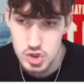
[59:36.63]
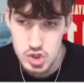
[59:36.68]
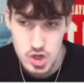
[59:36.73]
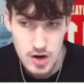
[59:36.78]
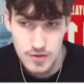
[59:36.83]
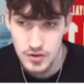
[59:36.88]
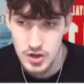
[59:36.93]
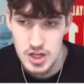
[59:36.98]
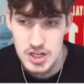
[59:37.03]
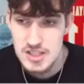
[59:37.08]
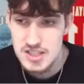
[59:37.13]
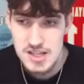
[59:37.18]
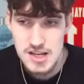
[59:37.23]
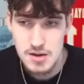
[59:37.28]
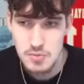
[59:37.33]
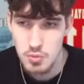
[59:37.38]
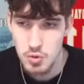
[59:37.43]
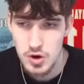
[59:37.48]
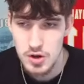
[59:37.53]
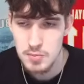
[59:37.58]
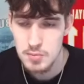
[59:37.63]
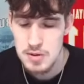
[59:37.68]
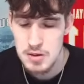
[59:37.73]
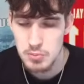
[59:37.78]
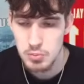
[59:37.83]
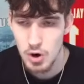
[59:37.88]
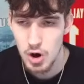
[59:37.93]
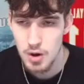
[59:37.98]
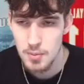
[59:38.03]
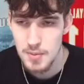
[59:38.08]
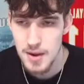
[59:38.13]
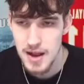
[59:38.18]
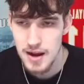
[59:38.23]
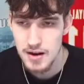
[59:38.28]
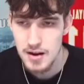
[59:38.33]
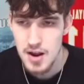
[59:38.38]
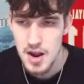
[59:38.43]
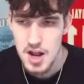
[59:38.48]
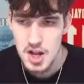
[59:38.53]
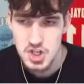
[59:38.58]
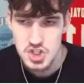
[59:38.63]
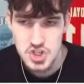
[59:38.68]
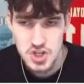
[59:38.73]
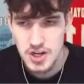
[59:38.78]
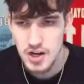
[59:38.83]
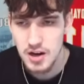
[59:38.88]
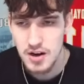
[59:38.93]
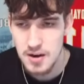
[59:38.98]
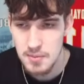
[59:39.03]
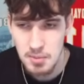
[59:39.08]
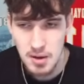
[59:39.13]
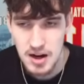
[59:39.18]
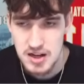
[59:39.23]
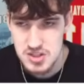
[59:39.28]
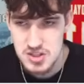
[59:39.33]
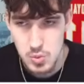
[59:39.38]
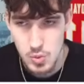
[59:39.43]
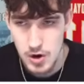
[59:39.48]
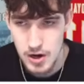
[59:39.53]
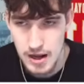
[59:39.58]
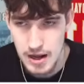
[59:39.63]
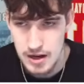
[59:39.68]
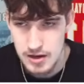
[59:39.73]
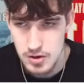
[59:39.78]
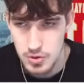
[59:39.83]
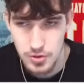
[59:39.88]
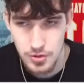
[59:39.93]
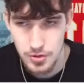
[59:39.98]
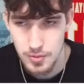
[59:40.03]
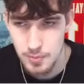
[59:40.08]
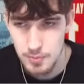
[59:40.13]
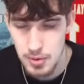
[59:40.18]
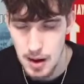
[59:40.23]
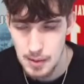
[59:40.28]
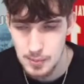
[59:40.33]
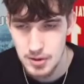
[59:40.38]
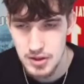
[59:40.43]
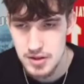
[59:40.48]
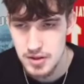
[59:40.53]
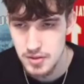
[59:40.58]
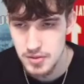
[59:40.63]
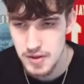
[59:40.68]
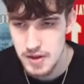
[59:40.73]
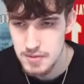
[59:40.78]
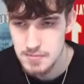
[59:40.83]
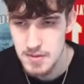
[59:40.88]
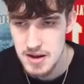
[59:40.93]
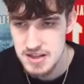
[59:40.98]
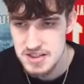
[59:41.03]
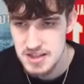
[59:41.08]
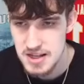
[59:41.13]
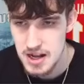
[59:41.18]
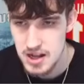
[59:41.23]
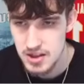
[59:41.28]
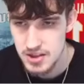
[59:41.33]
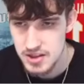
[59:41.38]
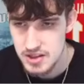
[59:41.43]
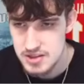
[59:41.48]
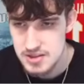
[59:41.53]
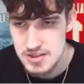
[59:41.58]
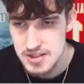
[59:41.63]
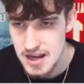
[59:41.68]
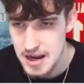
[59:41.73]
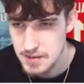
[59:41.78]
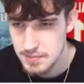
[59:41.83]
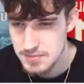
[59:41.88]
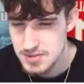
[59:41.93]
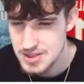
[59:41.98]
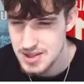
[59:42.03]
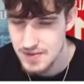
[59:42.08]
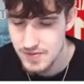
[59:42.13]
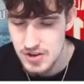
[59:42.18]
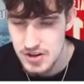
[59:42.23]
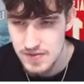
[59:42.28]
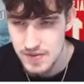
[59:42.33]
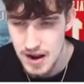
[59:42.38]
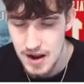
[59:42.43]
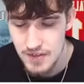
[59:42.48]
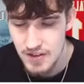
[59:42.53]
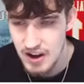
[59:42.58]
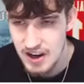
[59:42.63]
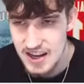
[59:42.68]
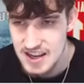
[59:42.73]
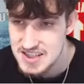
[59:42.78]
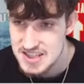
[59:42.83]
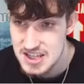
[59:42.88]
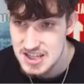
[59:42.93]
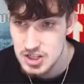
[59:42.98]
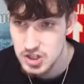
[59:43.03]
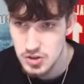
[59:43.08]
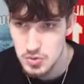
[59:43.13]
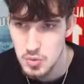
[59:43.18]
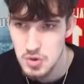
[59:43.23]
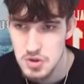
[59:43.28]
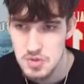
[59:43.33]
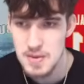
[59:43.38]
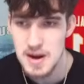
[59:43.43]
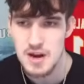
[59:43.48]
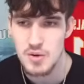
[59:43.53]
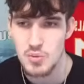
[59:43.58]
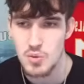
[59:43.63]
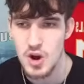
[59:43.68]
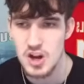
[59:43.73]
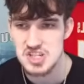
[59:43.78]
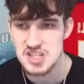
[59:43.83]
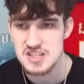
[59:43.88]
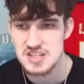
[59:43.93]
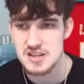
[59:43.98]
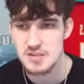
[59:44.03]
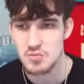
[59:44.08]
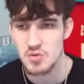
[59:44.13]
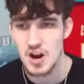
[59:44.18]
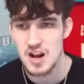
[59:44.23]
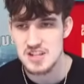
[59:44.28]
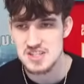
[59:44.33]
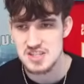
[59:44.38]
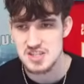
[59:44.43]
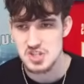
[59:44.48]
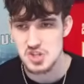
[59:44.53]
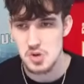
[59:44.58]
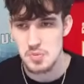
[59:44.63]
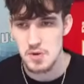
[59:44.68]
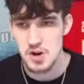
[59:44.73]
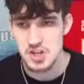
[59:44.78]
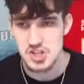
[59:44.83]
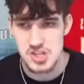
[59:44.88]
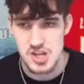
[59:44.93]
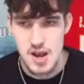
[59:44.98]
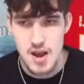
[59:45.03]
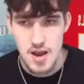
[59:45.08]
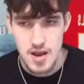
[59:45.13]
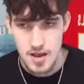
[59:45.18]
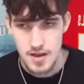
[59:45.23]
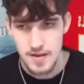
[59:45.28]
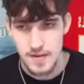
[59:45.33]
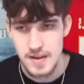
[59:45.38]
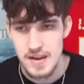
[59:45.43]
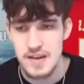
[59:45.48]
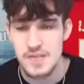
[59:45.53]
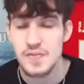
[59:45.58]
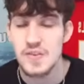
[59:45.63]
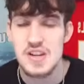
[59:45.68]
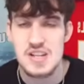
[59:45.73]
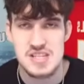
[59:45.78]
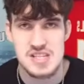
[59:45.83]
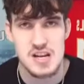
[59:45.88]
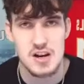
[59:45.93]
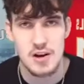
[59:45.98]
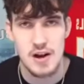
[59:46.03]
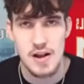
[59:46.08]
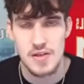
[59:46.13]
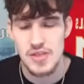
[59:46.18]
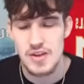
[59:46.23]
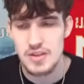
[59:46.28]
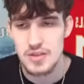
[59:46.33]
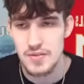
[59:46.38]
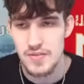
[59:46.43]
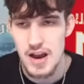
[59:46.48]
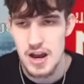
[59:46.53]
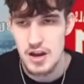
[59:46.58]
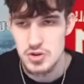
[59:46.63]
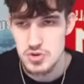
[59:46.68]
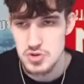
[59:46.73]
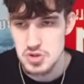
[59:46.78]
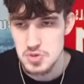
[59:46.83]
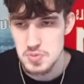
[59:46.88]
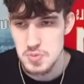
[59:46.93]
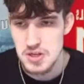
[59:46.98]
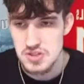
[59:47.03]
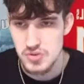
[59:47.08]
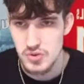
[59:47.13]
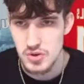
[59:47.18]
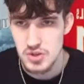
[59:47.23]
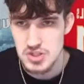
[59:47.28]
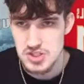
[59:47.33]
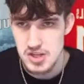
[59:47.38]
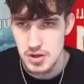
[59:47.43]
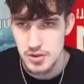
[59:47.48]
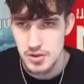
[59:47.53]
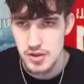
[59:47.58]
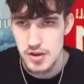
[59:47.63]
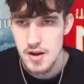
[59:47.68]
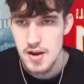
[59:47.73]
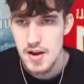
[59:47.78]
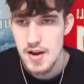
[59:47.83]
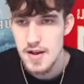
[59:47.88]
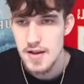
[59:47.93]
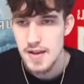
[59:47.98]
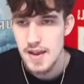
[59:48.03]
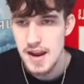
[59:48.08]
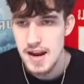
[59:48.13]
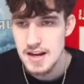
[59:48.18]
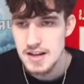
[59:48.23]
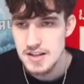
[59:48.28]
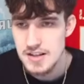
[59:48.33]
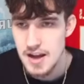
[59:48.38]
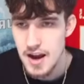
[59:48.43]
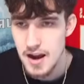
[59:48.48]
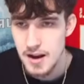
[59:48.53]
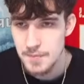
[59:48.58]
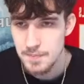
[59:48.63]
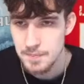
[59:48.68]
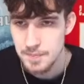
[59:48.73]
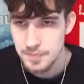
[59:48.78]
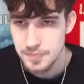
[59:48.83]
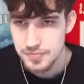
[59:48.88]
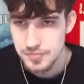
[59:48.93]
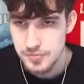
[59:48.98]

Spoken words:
Trevor Etienne wouldn't be brought back. Javarian Price one, I don't probably think makes it out of the top 75. I guess he could with Mike Washington rising so much. If he's here, I think the value speaks for itself. 89.